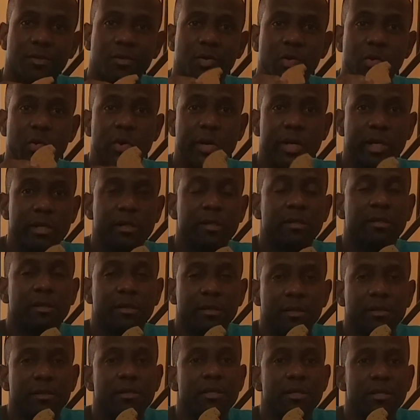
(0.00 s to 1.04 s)
quite
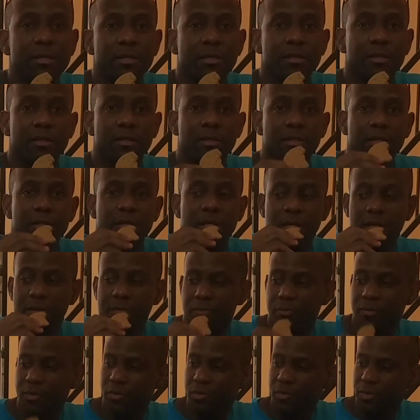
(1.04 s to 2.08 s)
tasty.
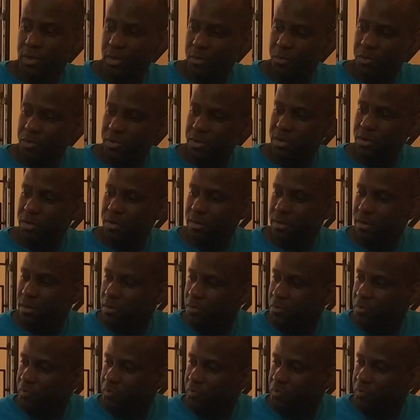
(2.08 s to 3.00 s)
What about yours?